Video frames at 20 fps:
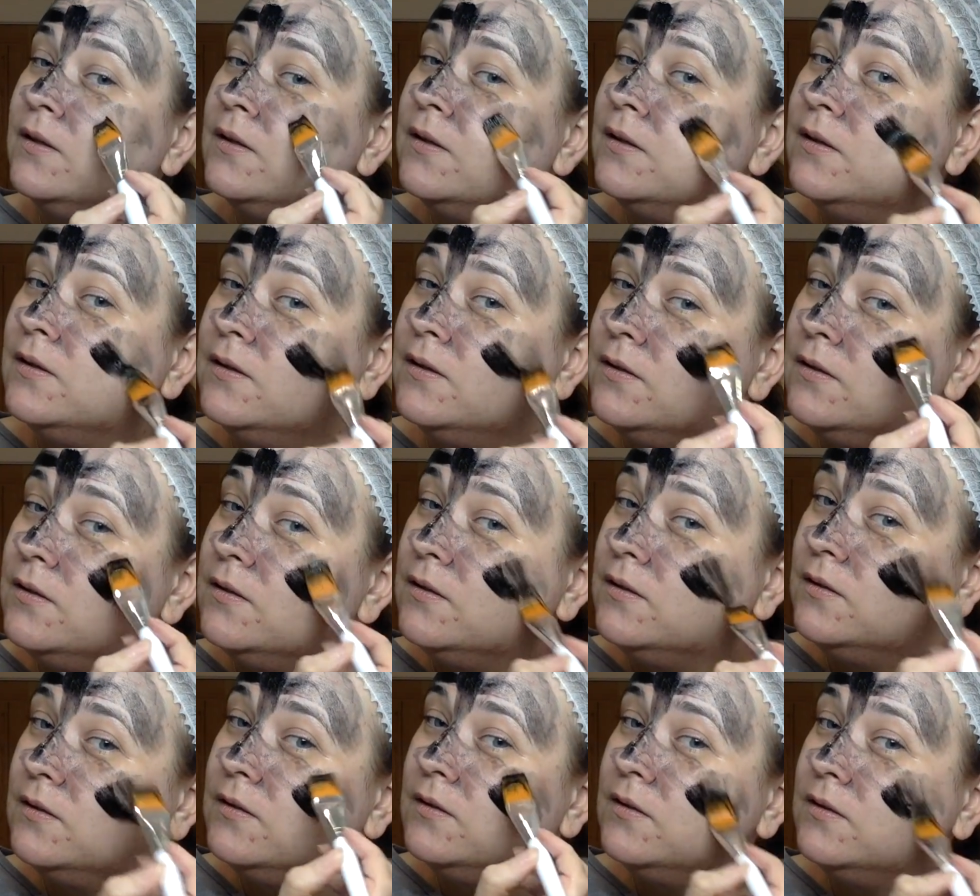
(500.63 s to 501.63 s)

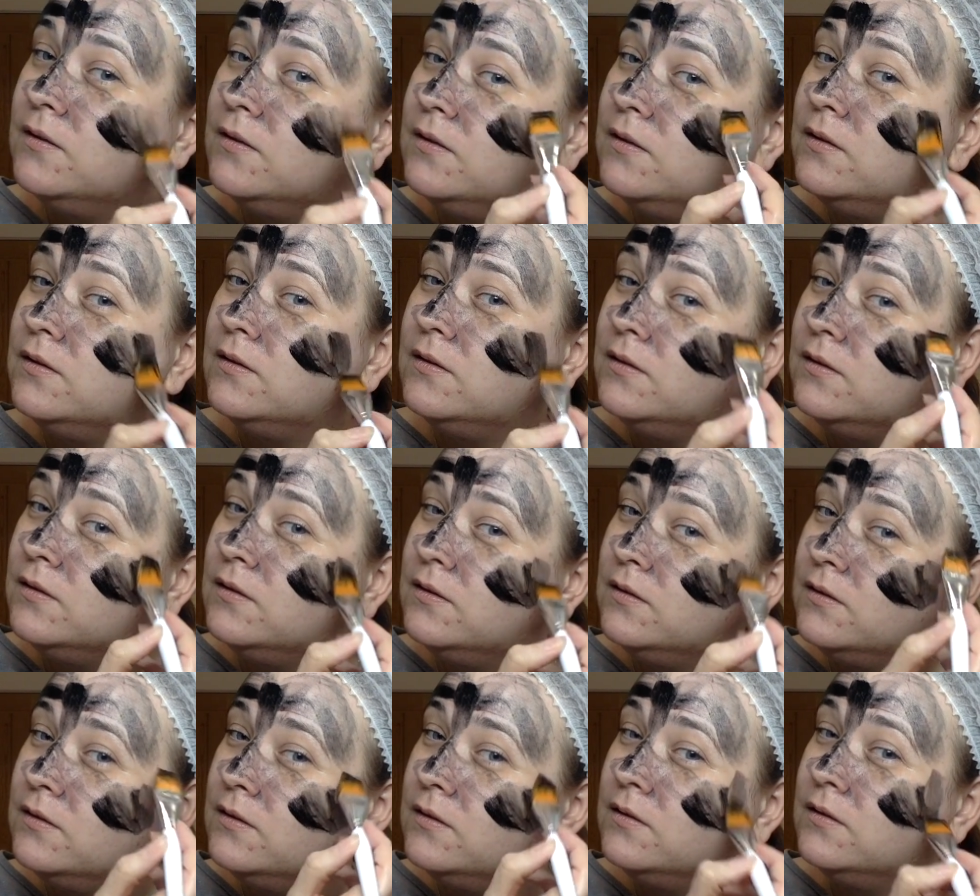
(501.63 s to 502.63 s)

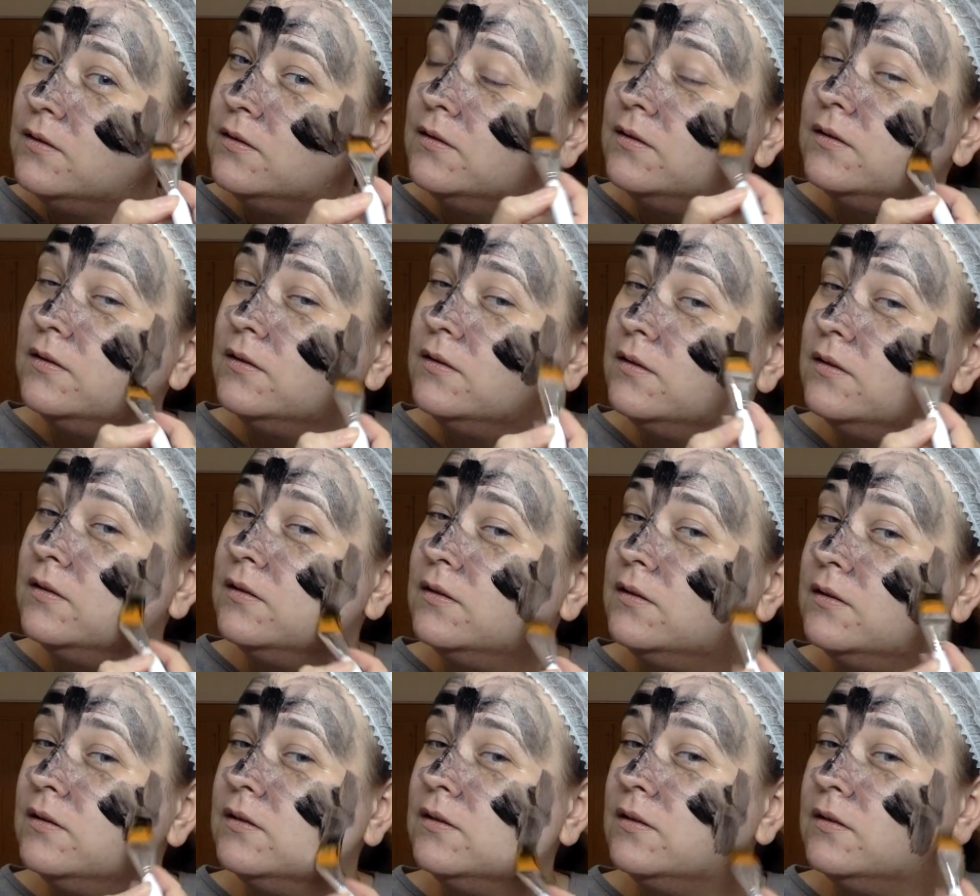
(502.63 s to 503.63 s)

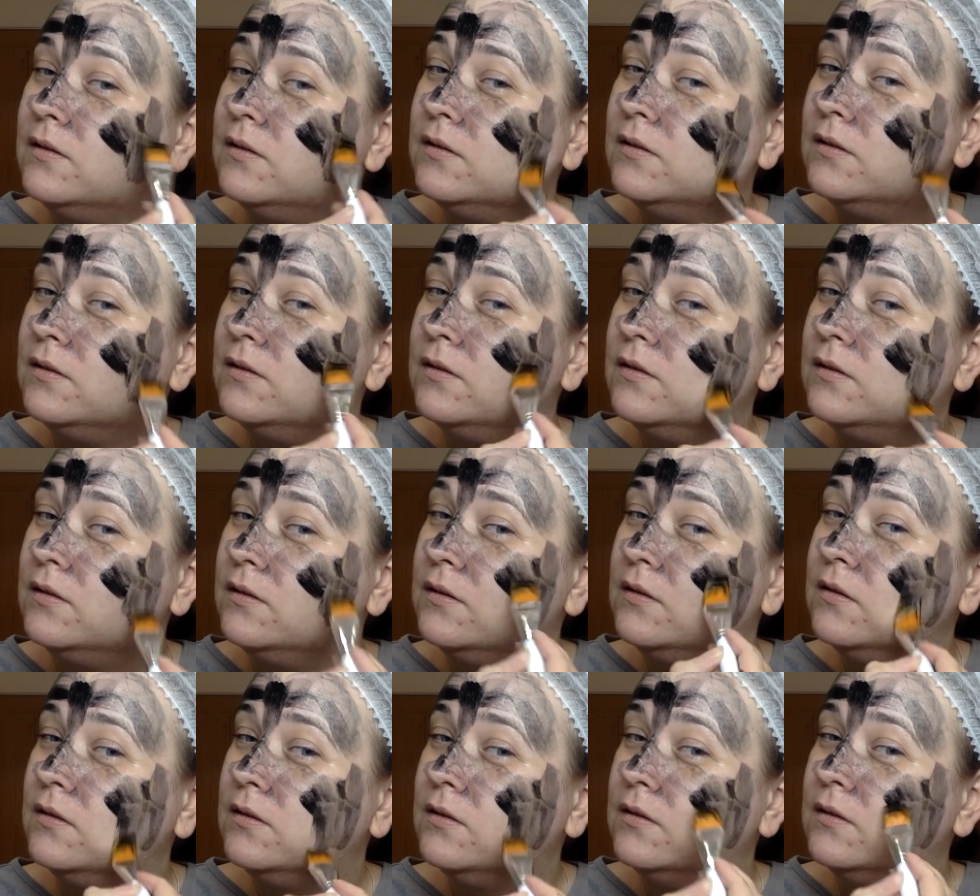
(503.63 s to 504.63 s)

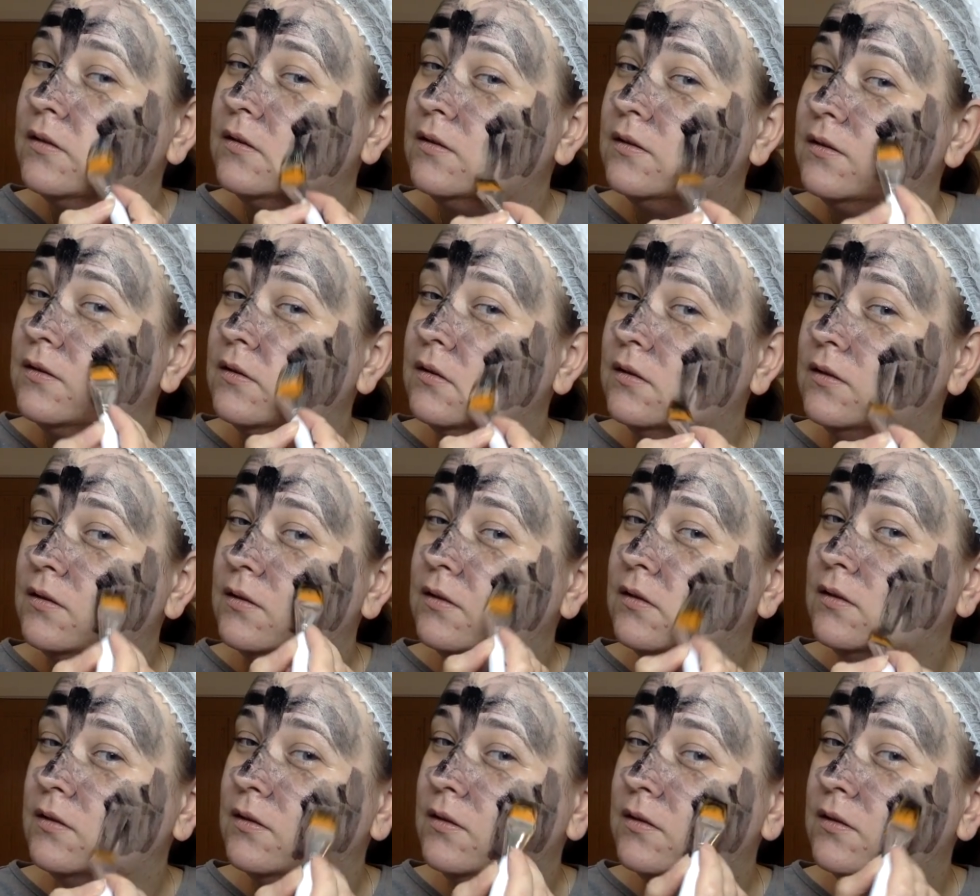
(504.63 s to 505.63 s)

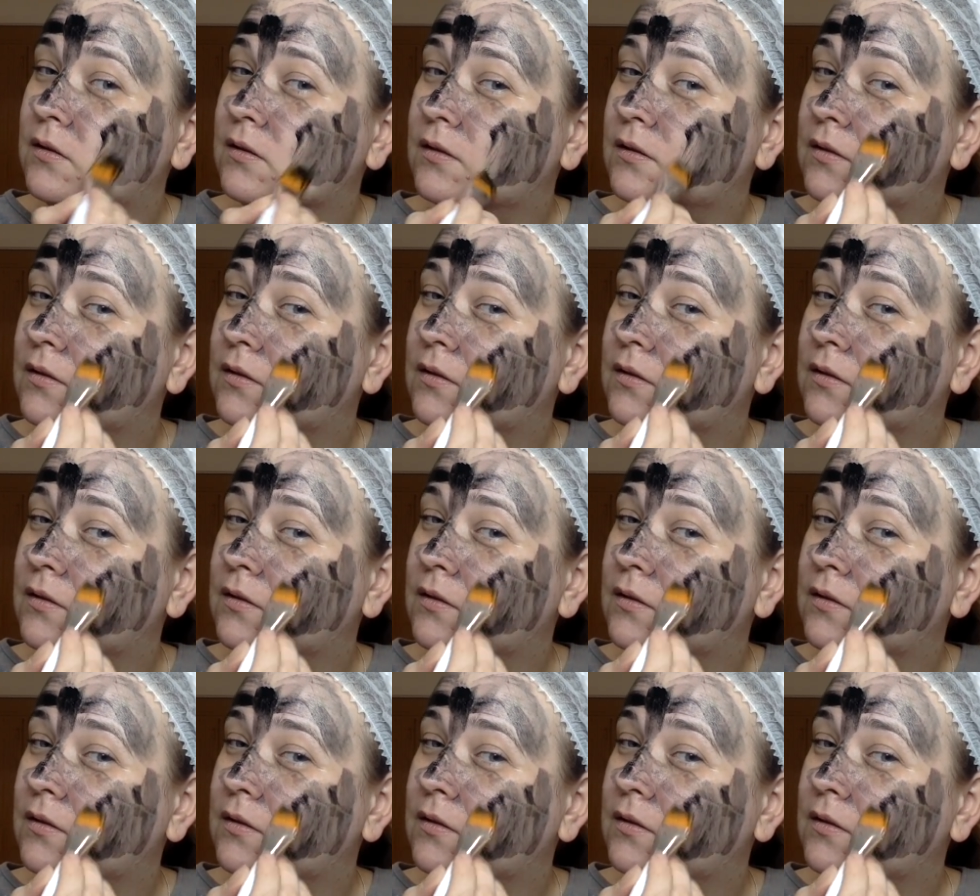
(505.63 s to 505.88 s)
(no one is talking)